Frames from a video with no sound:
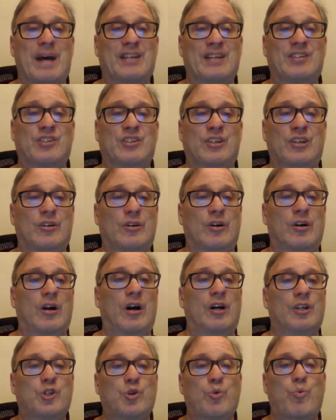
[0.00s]
Last year,
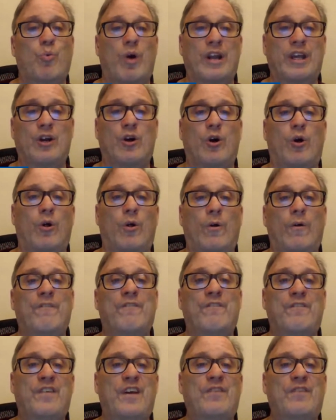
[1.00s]
a 20-goal,